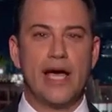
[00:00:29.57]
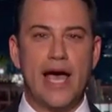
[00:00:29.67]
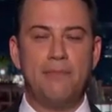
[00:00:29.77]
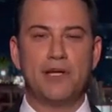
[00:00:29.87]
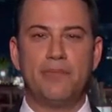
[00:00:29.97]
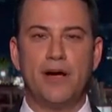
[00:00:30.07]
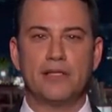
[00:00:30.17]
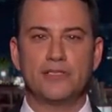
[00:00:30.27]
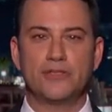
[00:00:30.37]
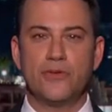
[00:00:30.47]
I happened upon
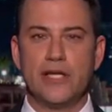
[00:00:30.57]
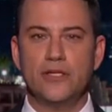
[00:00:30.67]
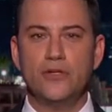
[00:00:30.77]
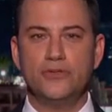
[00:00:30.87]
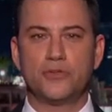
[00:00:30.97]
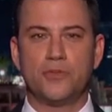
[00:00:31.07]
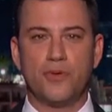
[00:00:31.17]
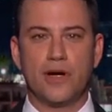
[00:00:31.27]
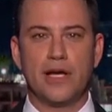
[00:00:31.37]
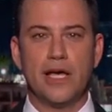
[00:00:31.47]
the story, and the news
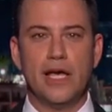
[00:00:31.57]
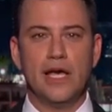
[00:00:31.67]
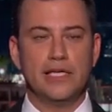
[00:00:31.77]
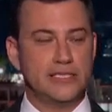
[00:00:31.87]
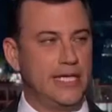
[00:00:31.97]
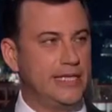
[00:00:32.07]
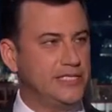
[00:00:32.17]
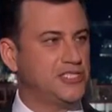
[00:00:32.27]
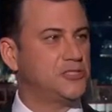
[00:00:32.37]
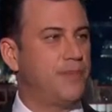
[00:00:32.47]
report said they
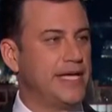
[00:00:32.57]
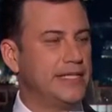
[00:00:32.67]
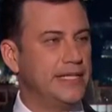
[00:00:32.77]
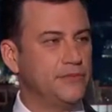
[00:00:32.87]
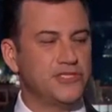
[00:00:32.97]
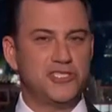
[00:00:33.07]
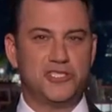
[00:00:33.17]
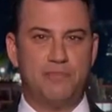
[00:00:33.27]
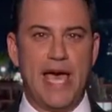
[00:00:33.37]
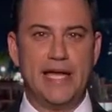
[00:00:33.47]
suspected it was a
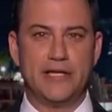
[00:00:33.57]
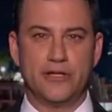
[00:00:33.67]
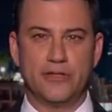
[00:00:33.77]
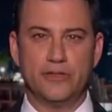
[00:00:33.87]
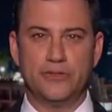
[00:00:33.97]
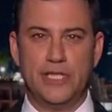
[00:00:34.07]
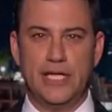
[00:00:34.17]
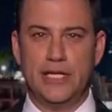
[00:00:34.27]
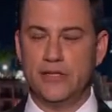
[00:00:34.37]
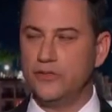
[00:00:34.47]
Spaniard who
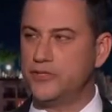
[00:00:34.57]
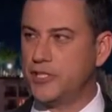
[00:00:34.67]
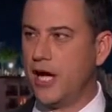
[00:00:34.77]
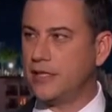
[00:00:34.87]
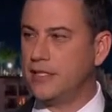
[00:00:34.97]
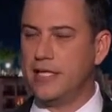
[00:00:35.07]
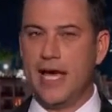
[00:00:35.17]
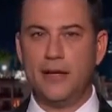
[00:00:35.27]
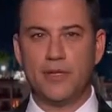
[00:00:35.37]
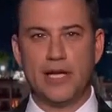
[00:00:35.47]
did it, who shot the animal.